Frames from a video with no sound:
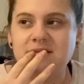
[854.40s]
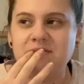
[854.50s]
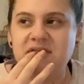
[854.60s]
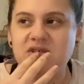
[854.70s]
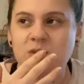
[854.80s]

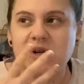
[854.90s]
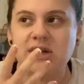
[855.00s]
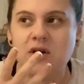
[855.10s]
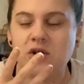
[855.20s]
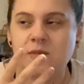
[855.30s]
He's
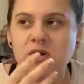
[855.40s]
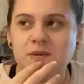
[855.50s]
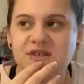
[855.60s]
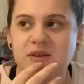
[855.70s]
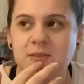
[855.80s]
wearing armor of
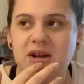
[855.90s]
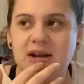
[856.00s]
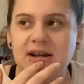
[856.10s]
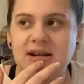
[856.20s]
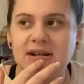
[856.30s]
some
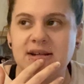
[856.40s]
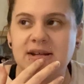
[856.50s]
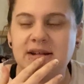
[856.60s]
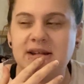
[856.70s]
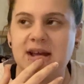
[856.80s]
kind,
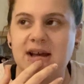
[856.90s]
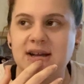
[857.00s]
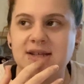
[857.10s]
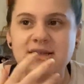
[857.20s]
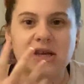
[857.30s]
and he
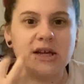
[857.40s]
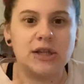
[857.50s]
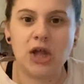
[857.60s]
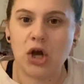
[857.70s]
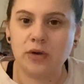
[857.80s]
has like
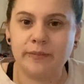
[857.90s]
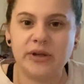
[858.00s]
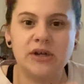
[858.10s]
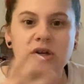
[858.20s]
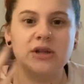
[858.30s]
long
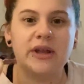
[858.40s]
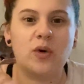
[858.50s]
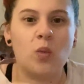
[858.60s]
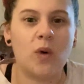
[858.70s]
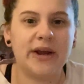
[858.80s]
beard, like
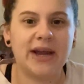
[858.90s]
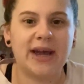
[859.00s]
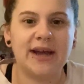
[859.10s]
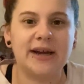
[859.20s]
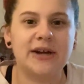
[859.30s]
white
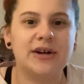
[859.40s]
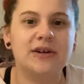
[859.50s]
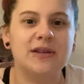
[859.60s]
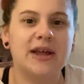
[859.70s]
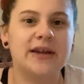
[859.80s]
hair.
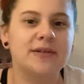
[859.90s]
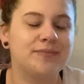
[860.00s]
Like